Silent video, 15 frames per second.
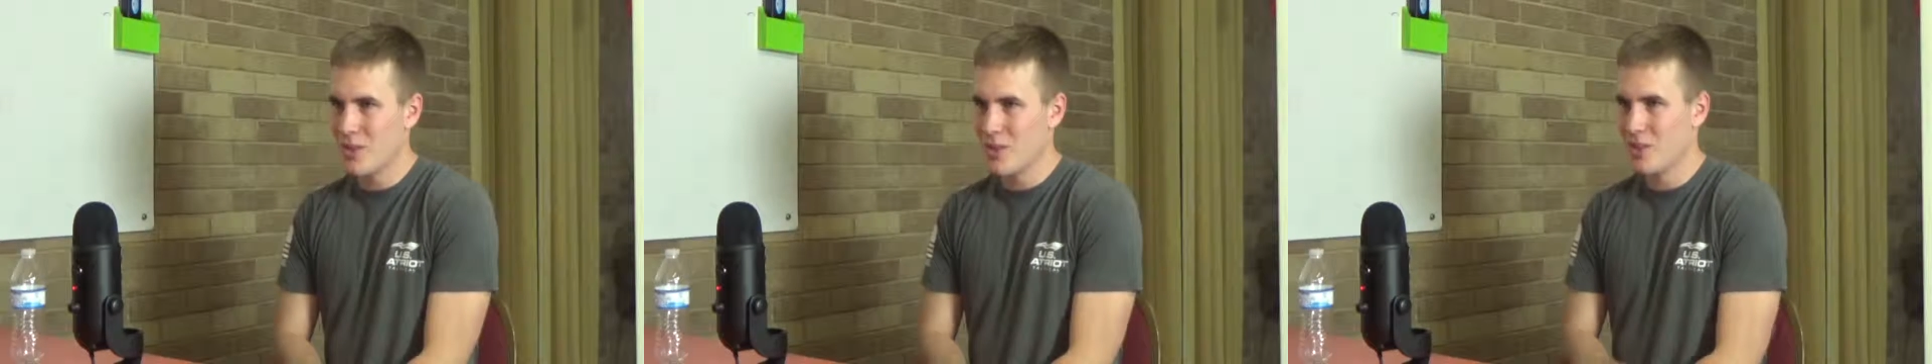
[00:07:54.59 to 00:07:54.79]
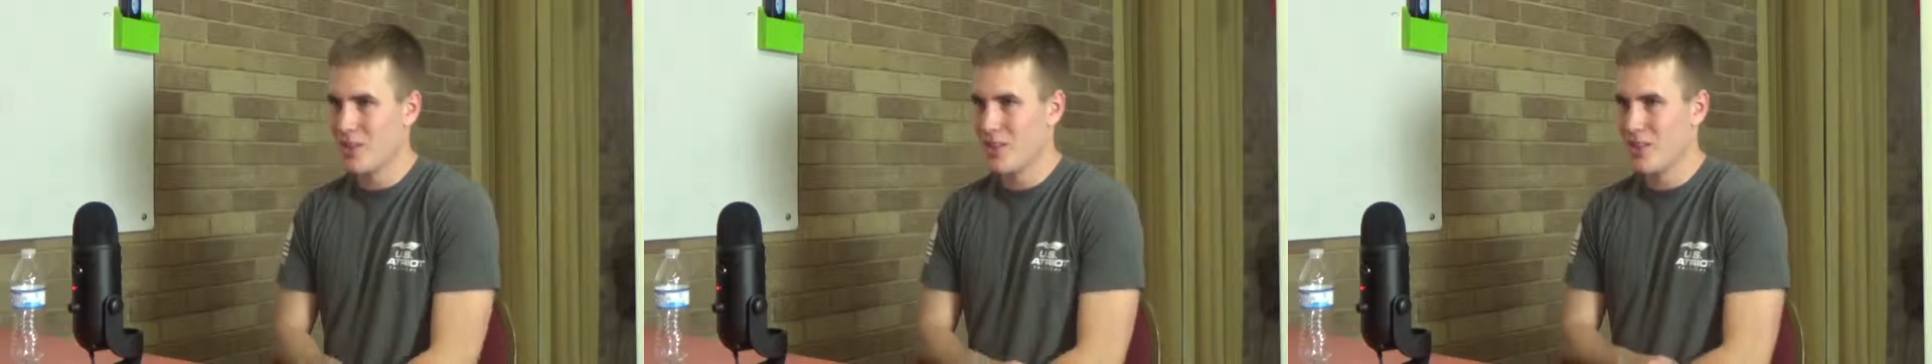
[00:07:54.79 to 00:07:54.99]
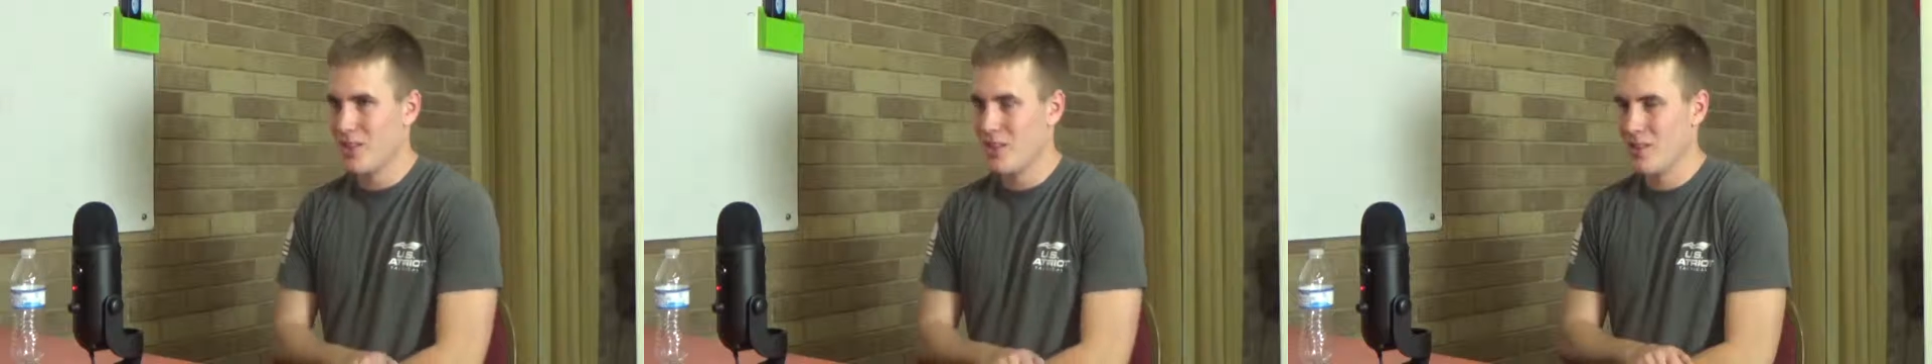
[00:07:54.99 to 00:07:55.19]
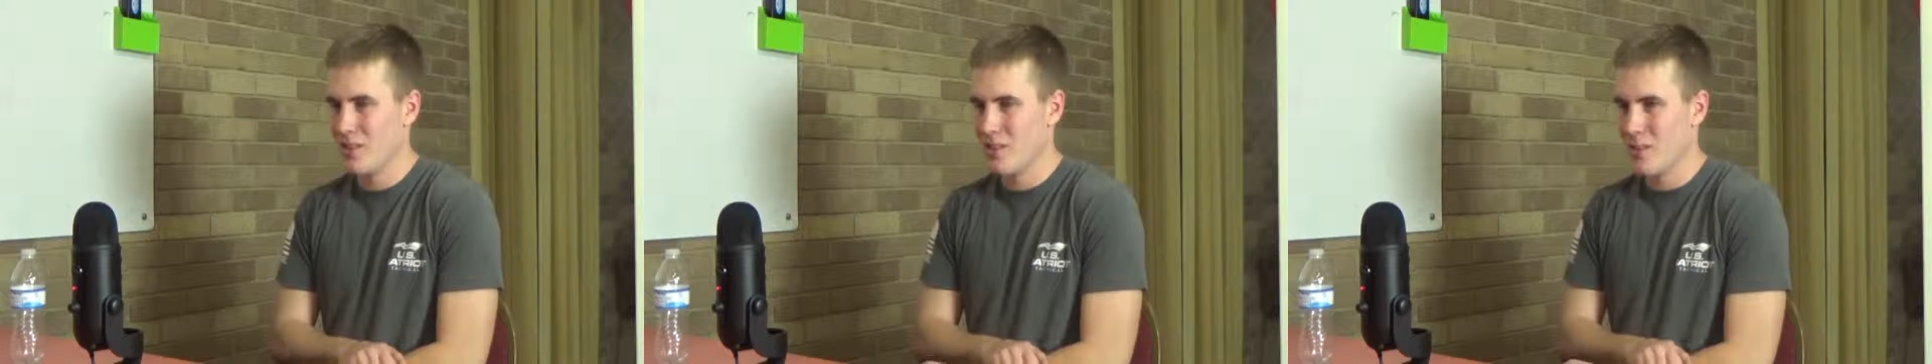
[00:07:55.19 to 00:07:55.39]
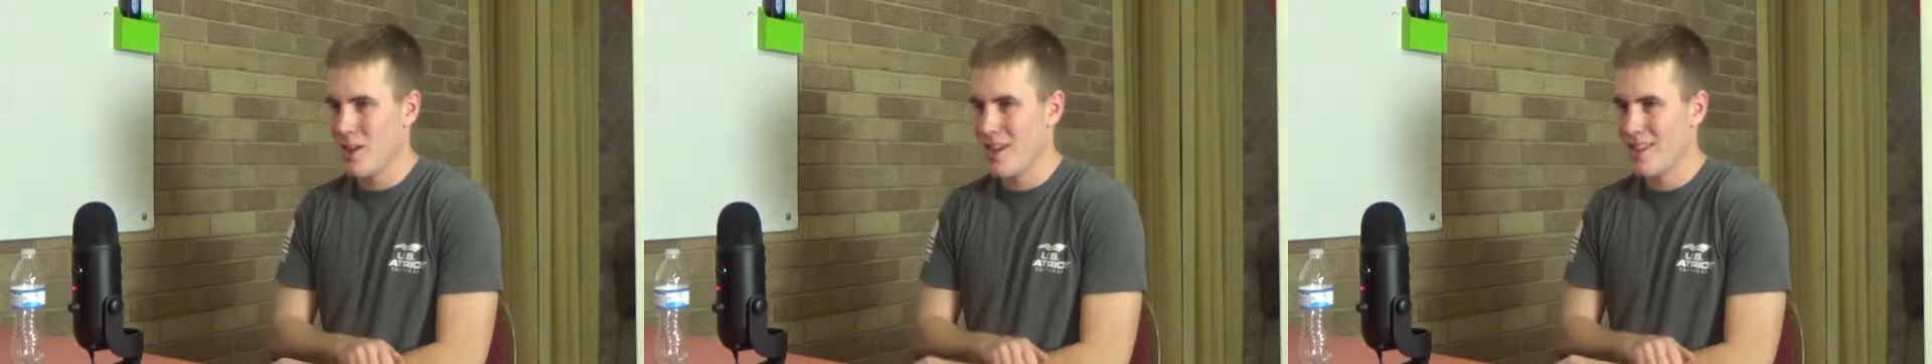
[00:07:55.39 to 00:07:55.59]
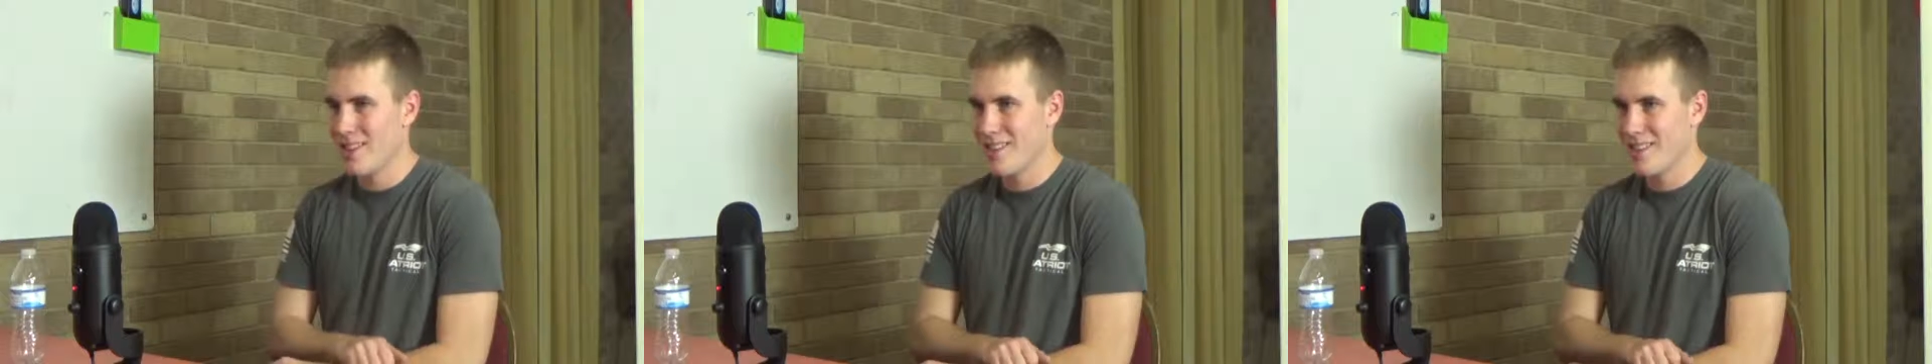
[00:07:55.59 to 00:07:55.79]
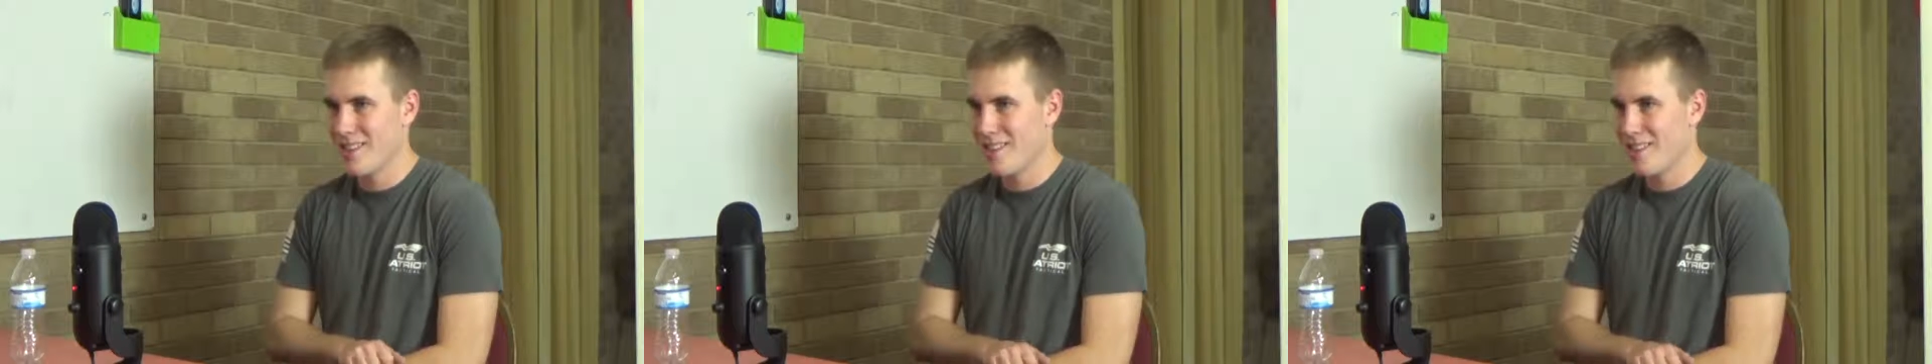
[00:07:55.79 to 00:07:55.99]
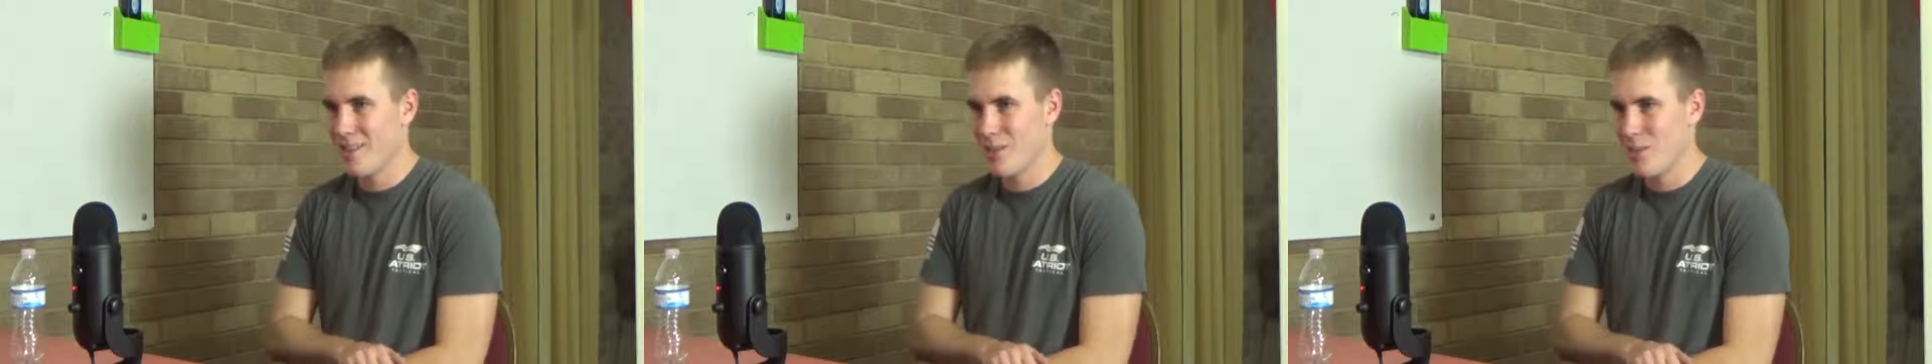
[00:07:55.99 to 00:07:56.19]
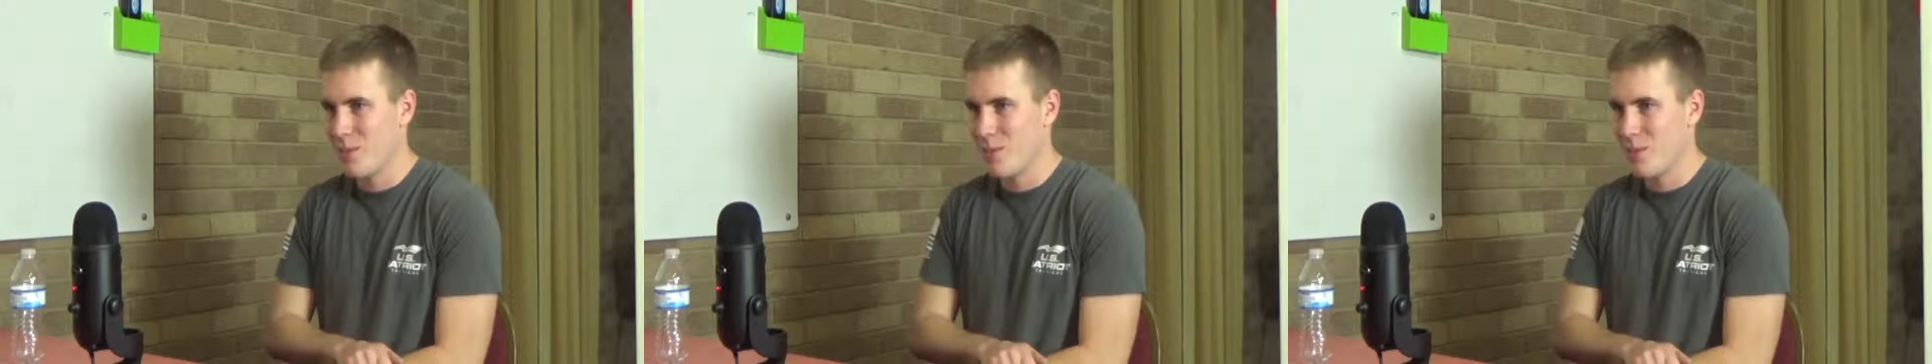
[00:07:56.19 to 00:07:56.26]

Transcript: No, or is it Christ,